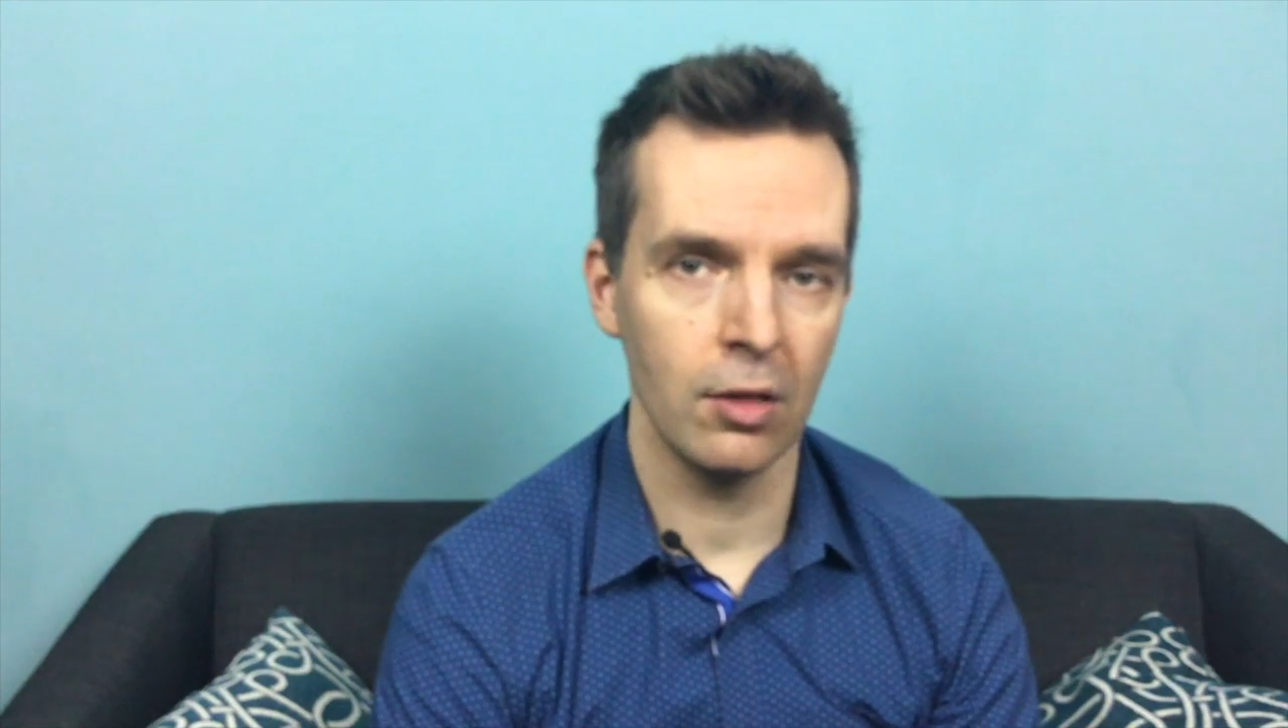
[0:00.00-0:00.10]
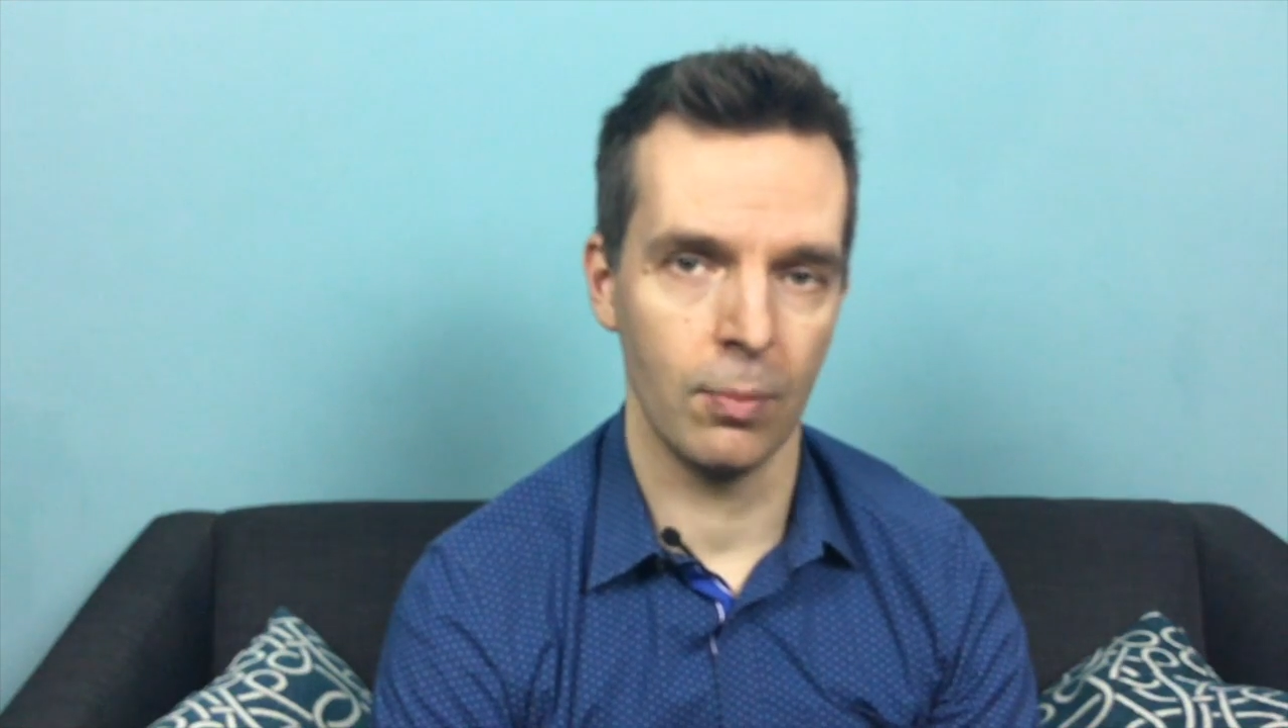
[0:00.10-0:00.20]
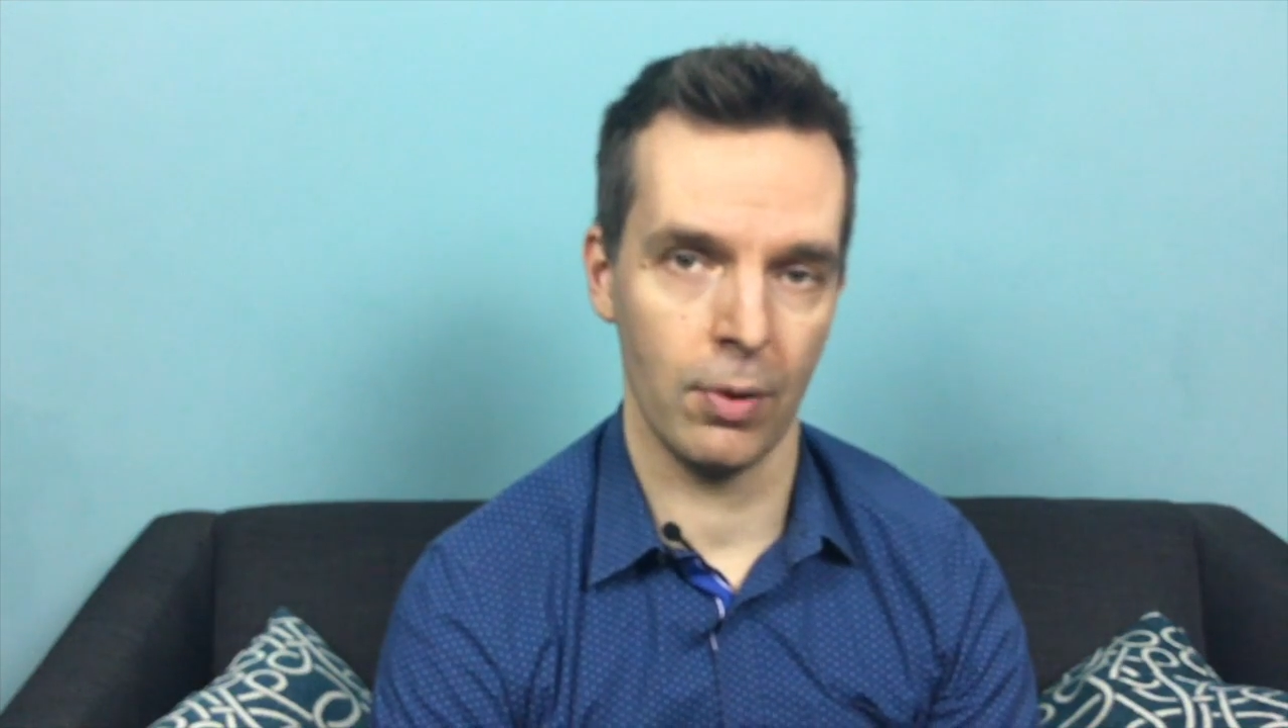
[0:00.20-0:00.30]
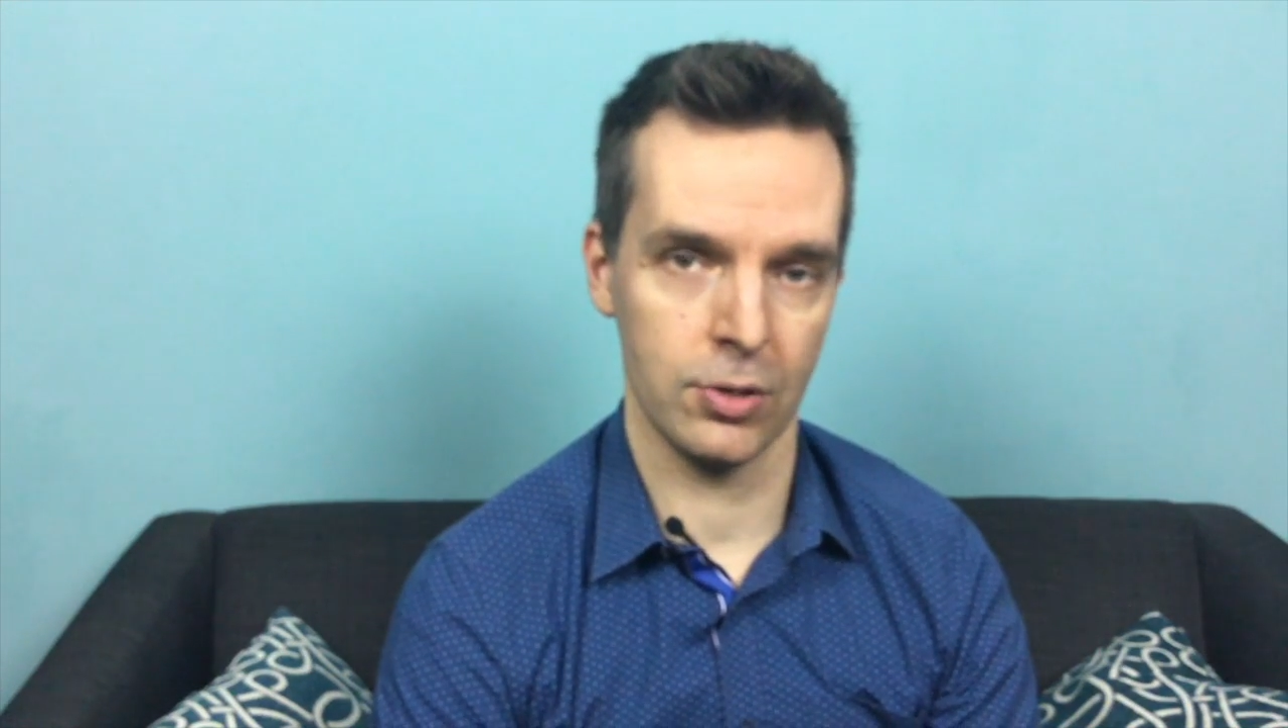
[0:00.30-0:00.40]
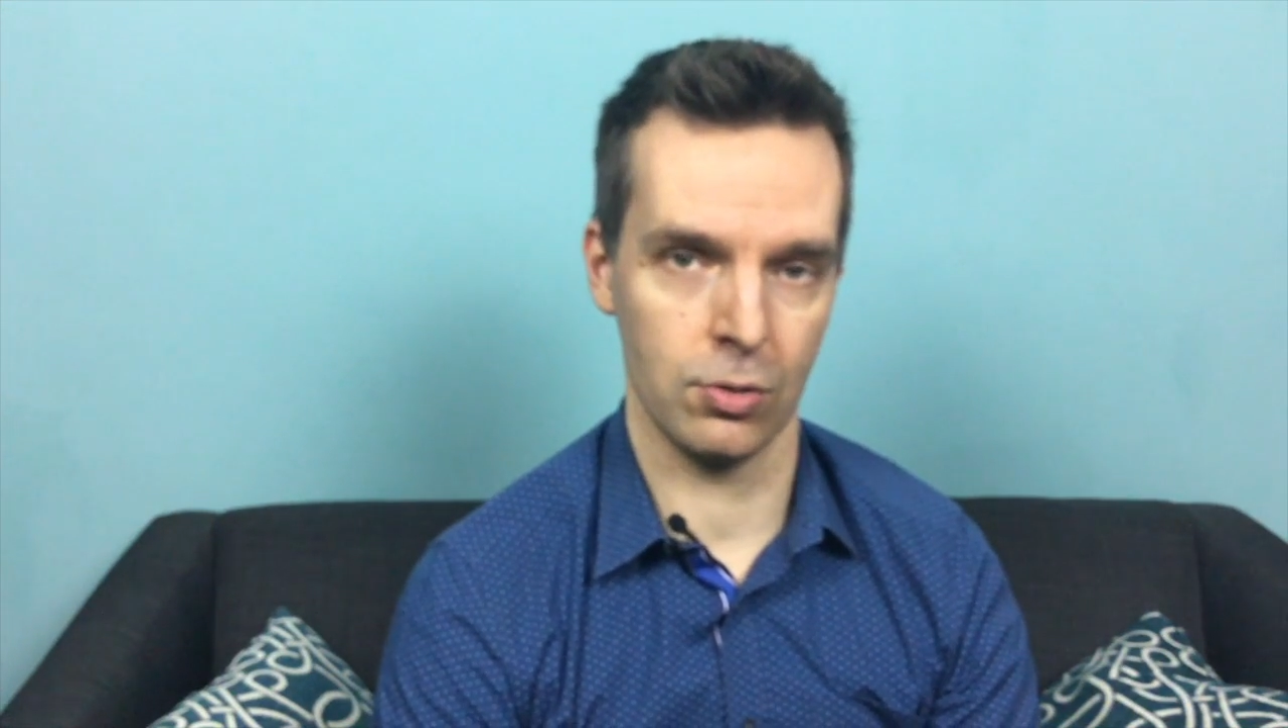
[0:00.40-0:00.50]
in the
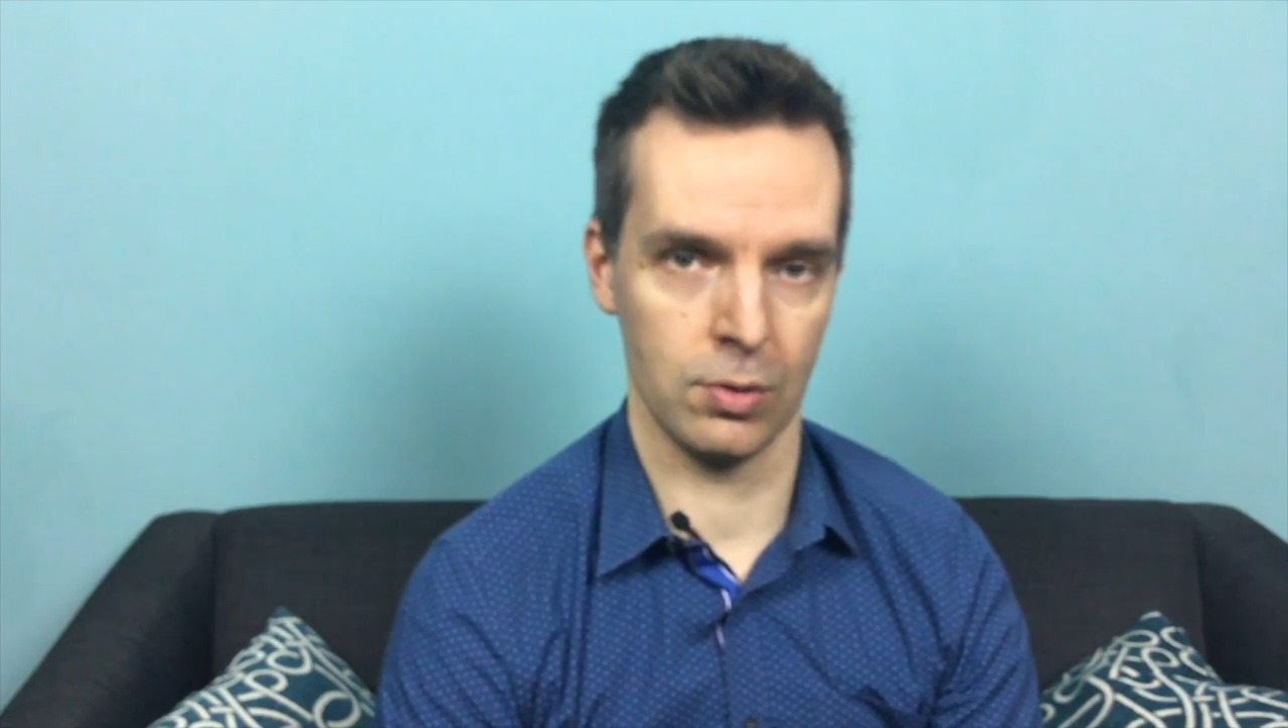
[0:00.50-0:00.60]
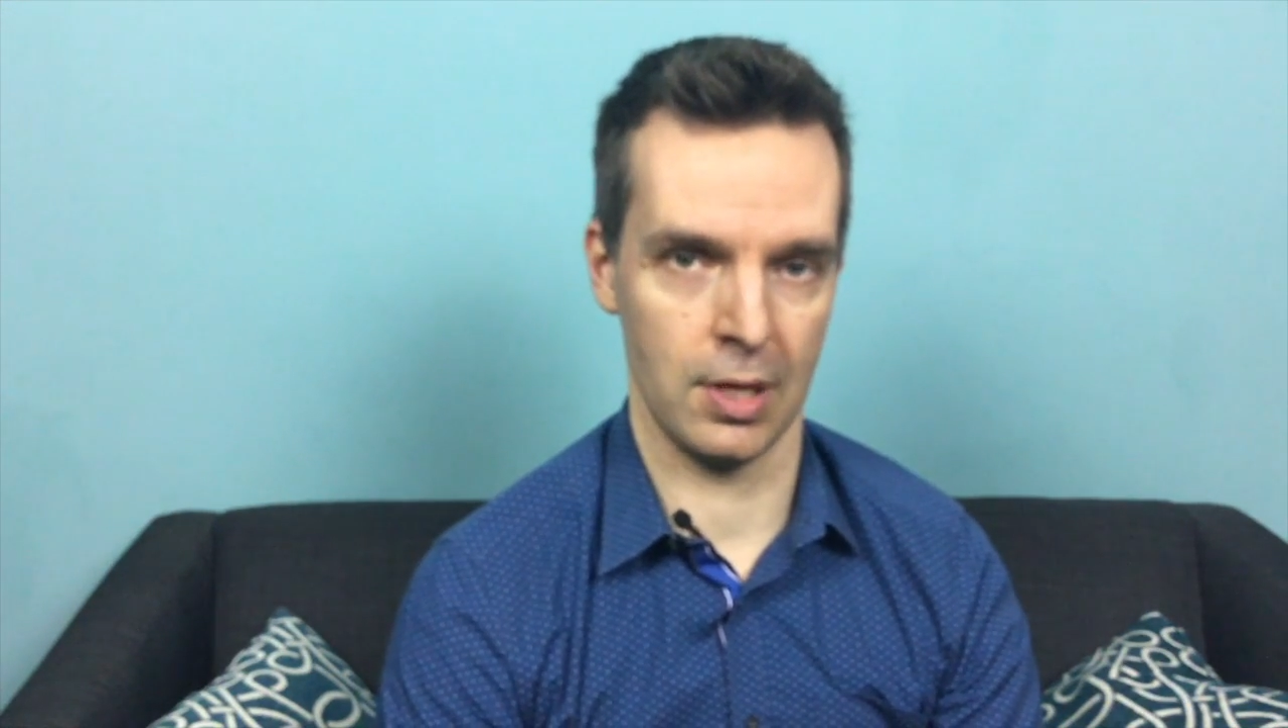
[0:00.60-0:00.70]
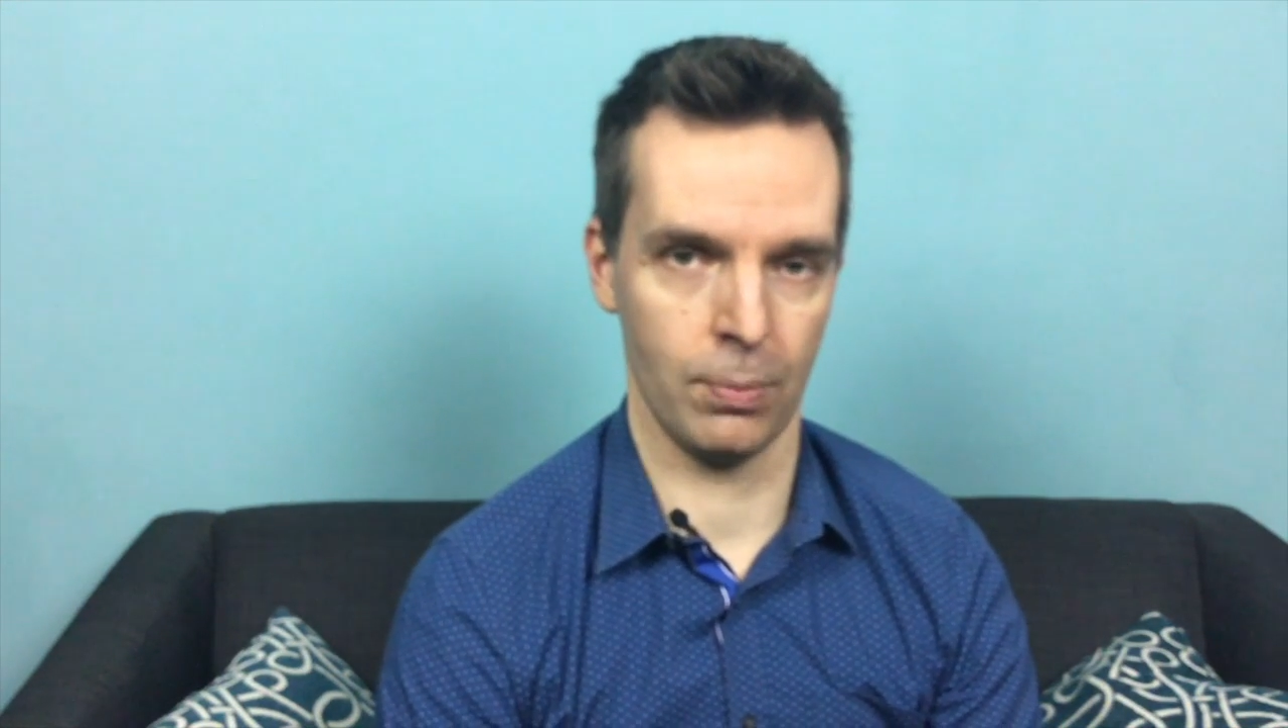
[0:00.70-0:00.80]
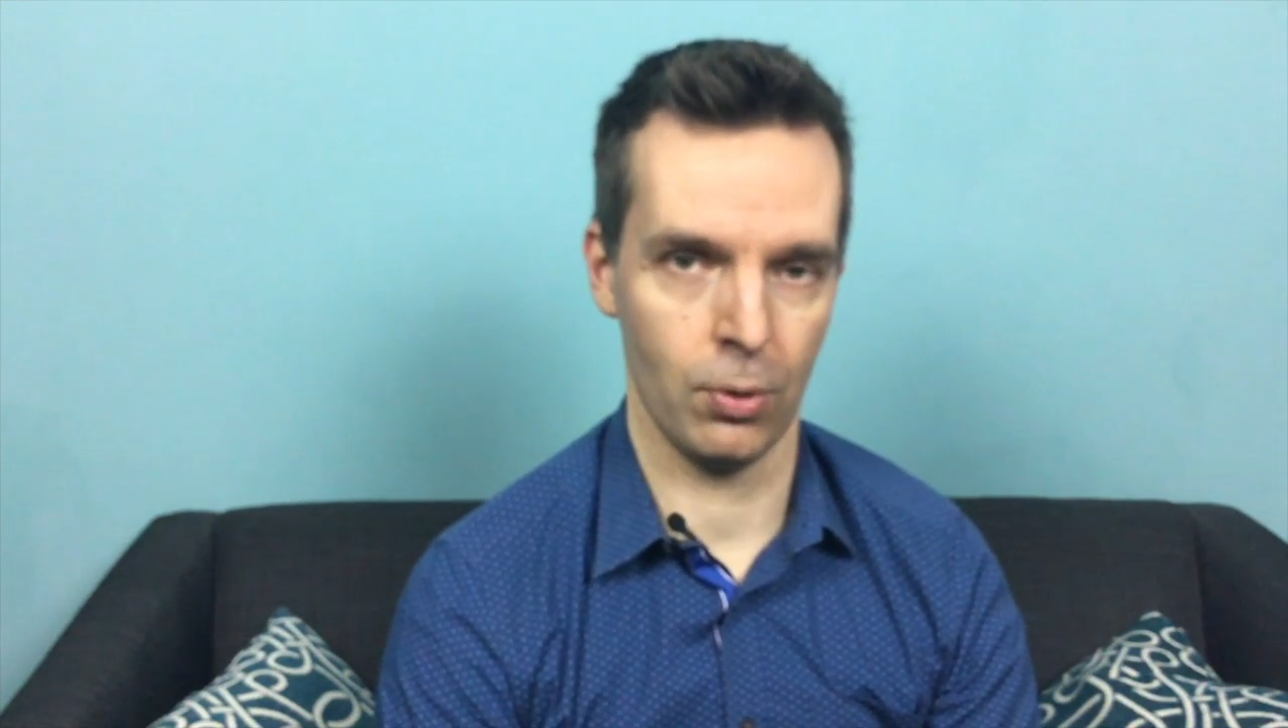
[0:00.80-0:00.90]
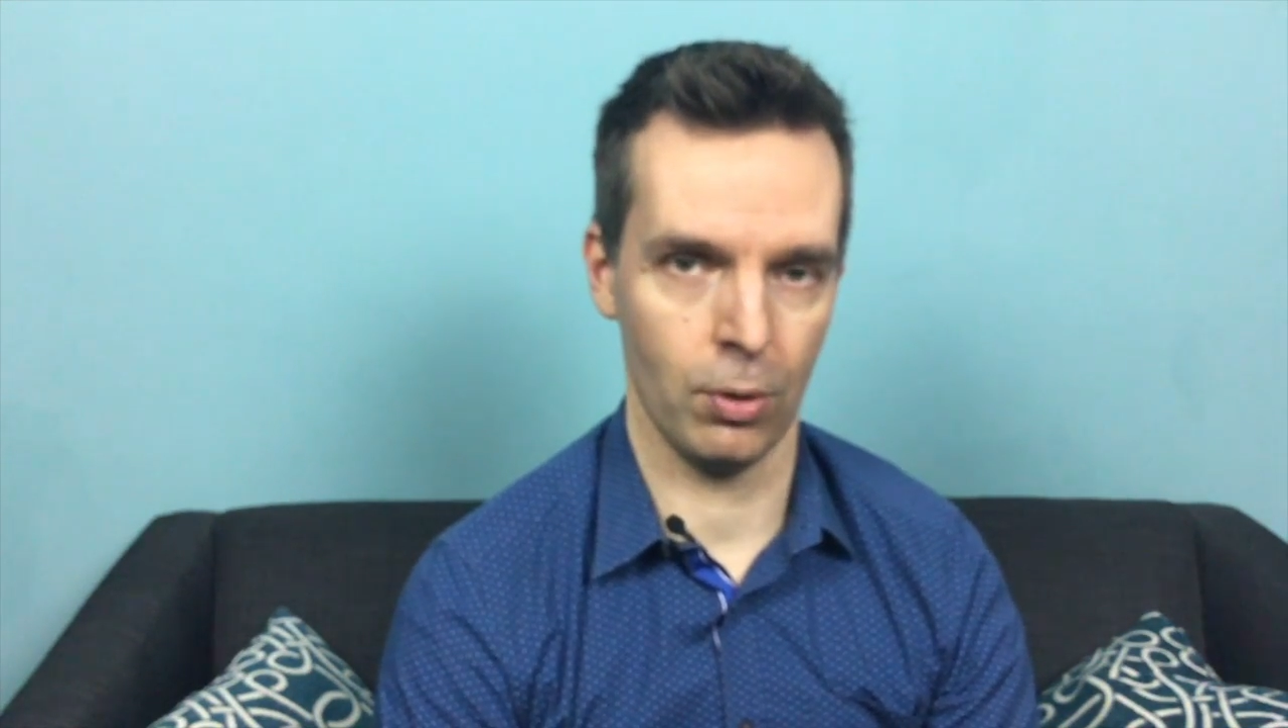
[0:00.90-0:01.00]
muscles
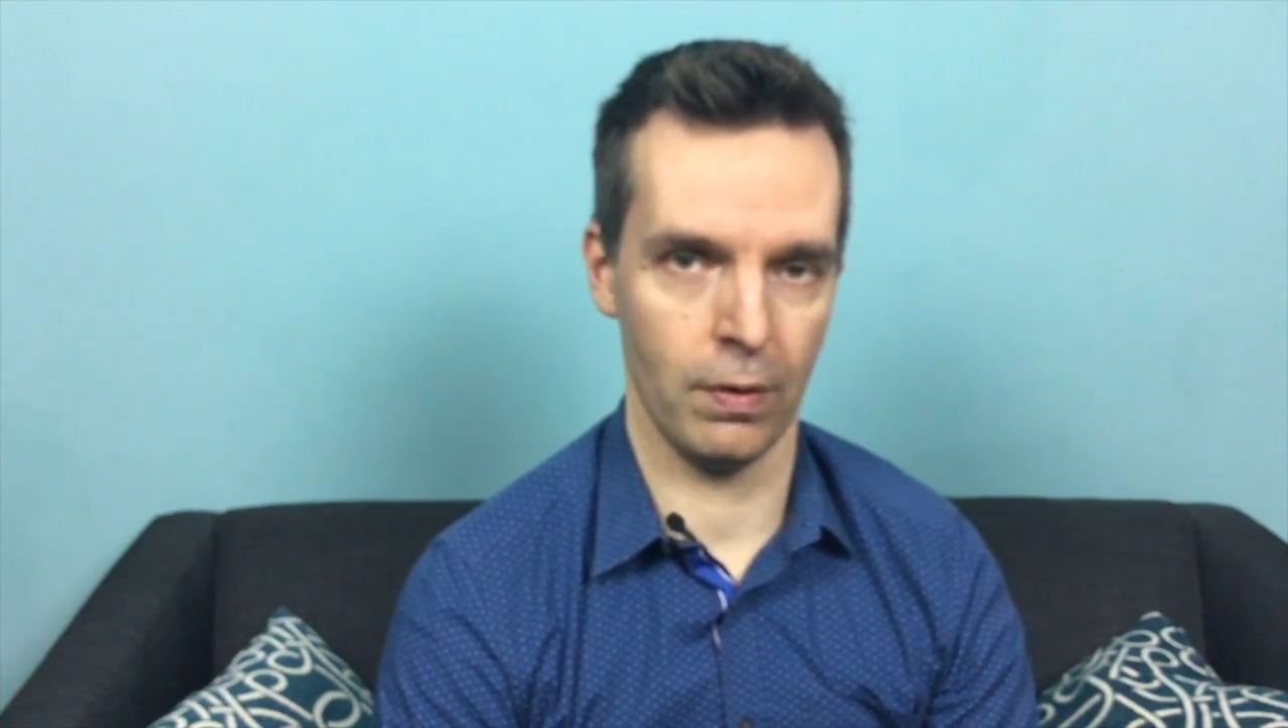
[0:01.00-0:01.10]
that pull